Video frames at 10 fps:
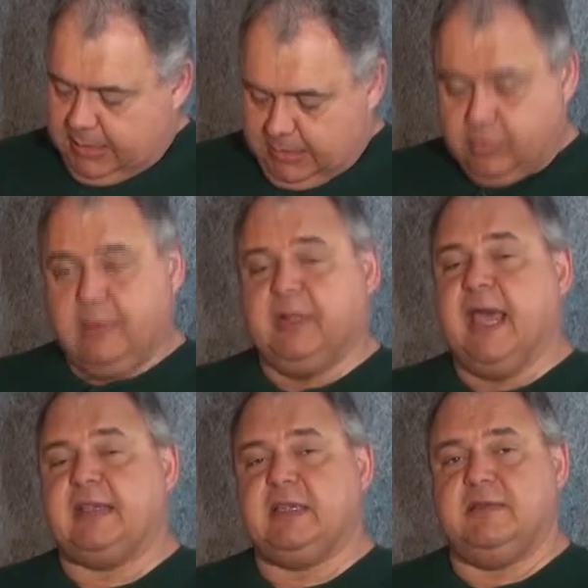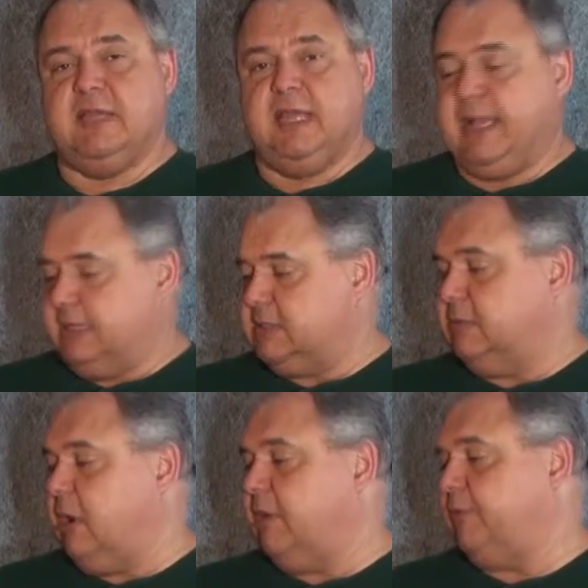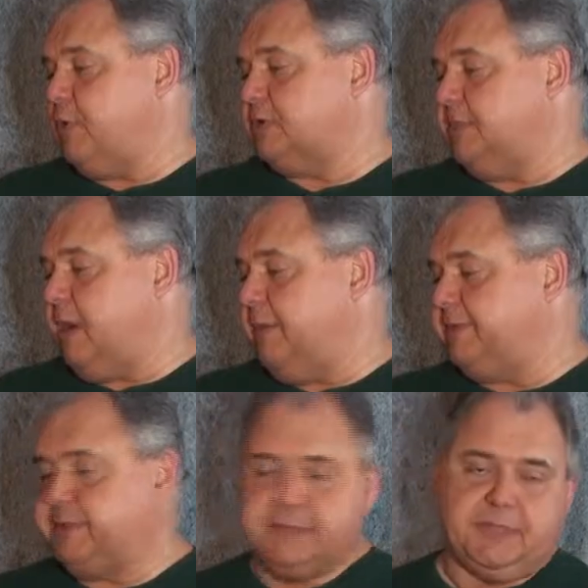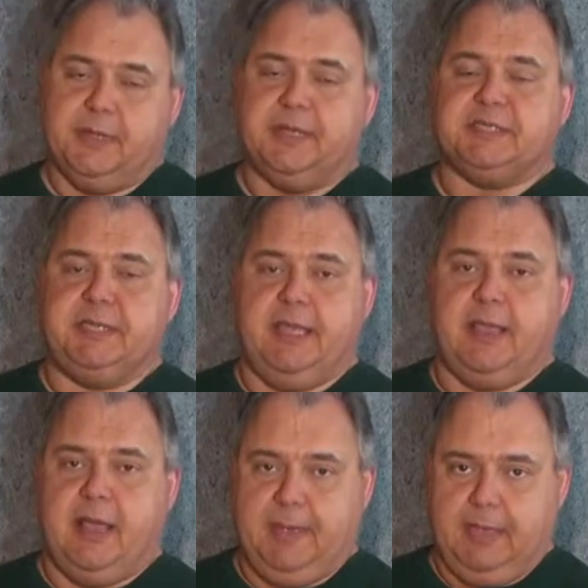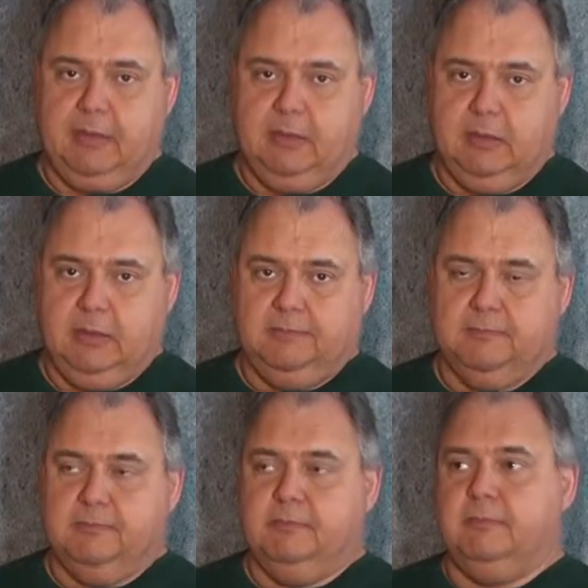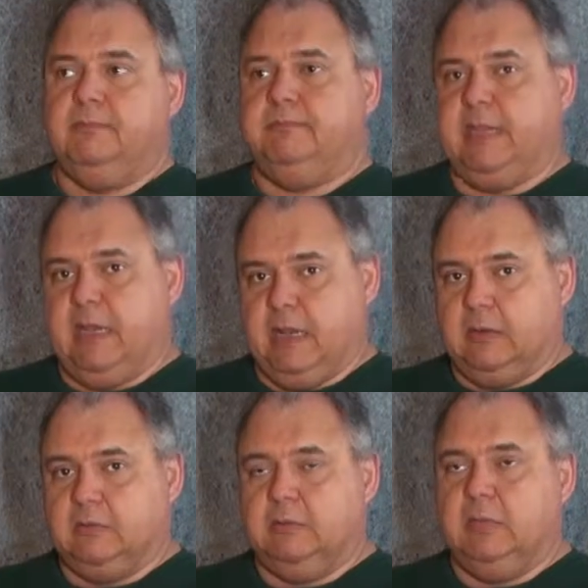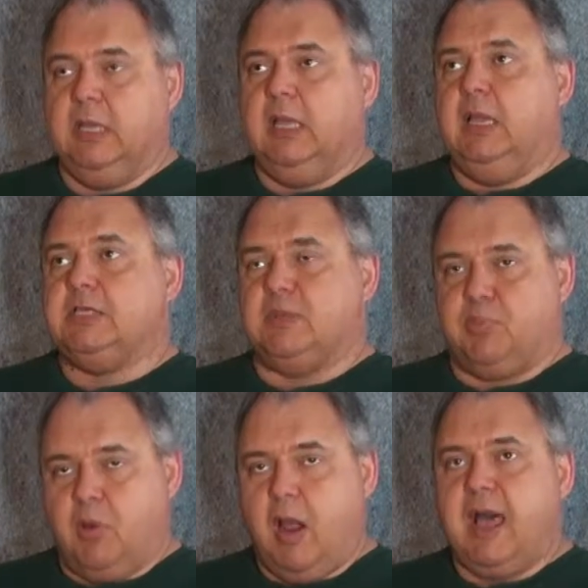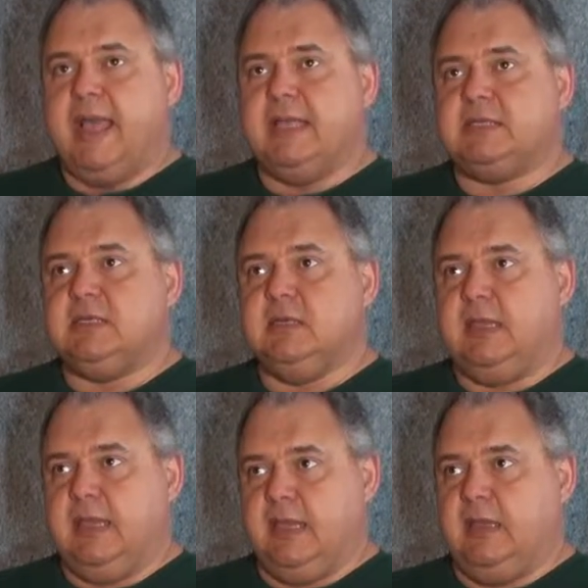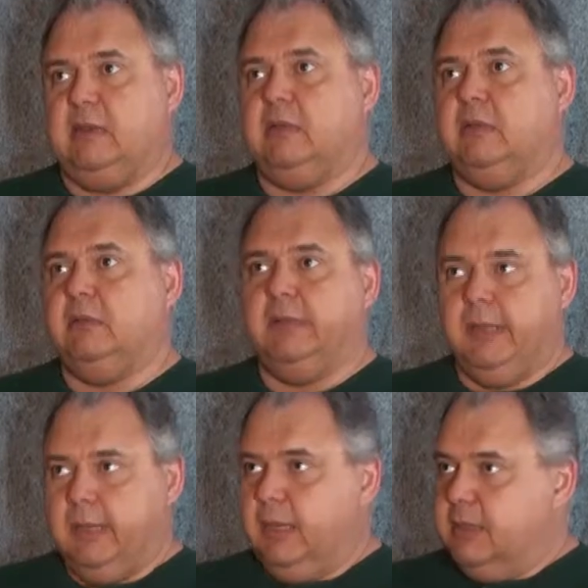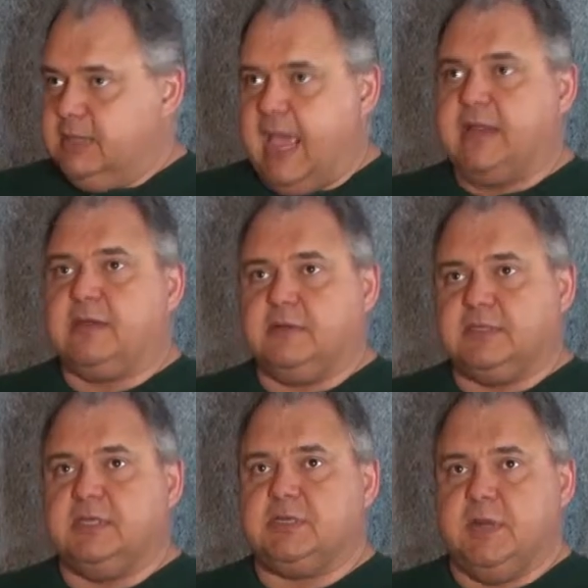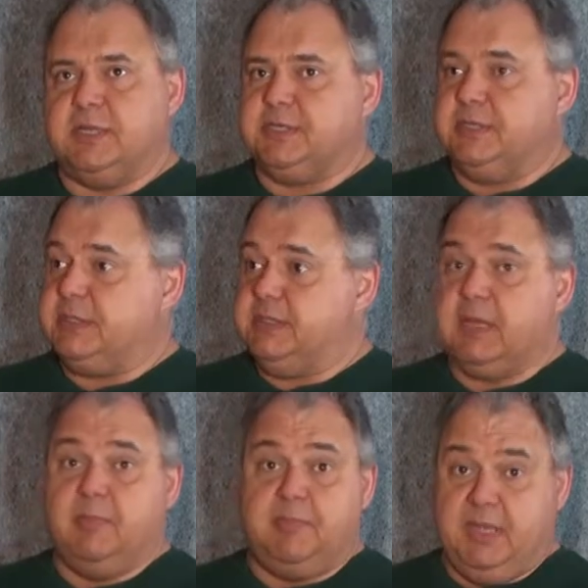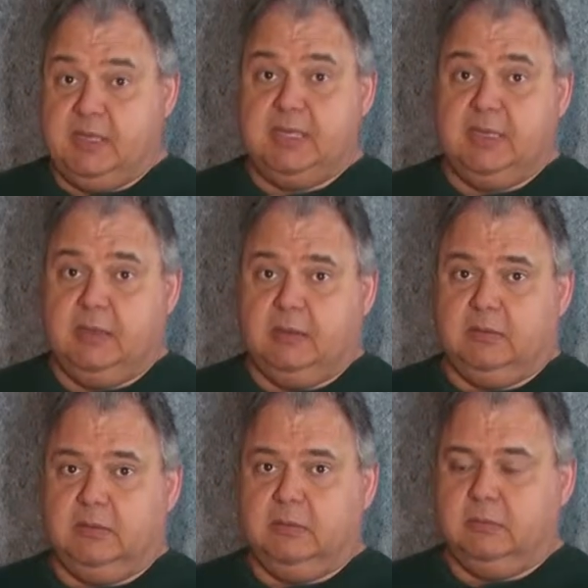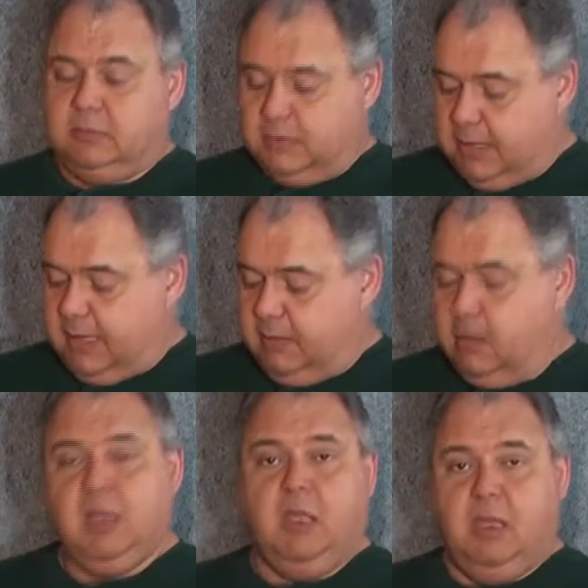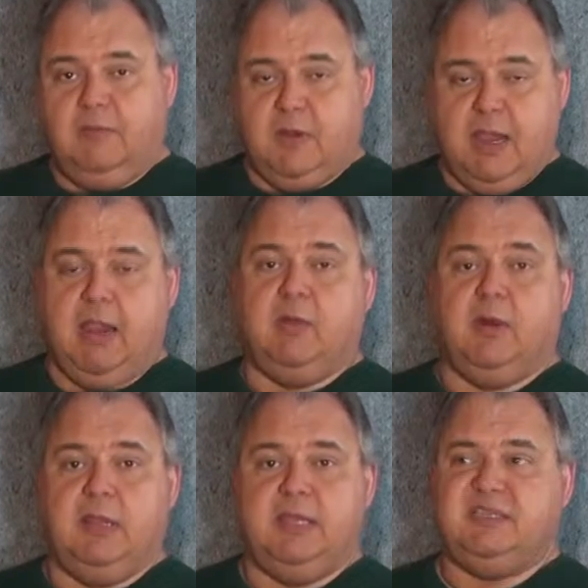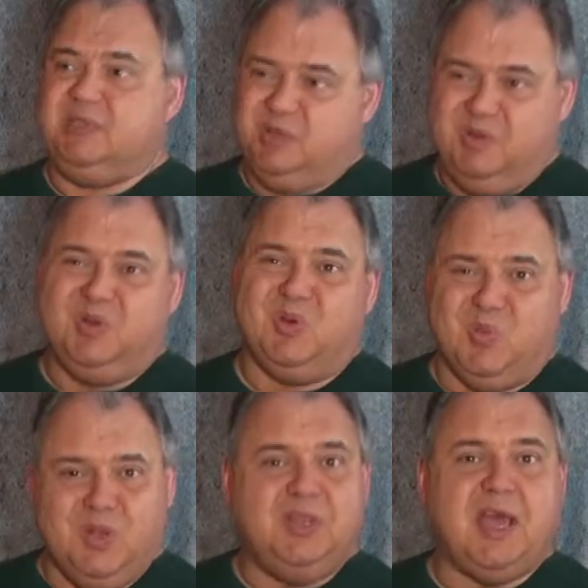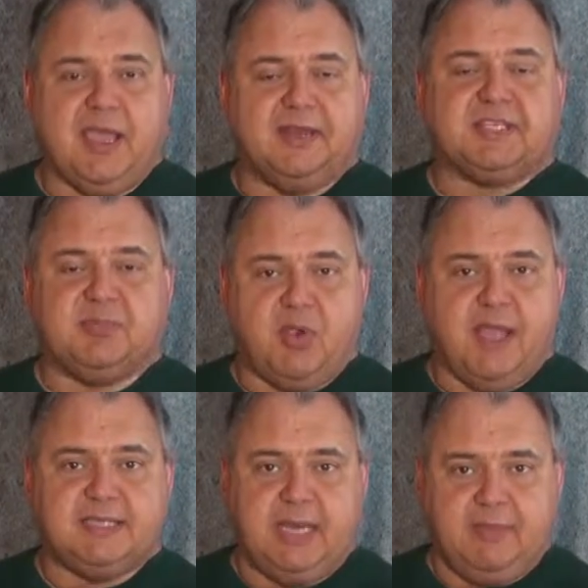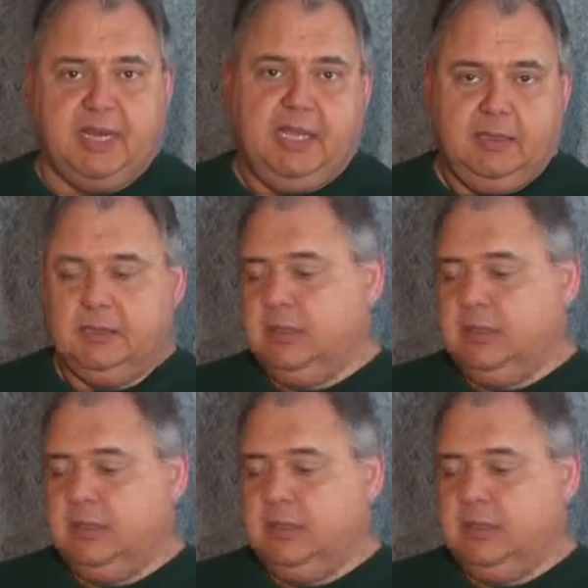in criminal activity against law enforcement officers, they're going to see it coming. You know, surprise in tactical situations is a big deal. Okay, if you're carrying one of these, you're really not going to surprise anybody.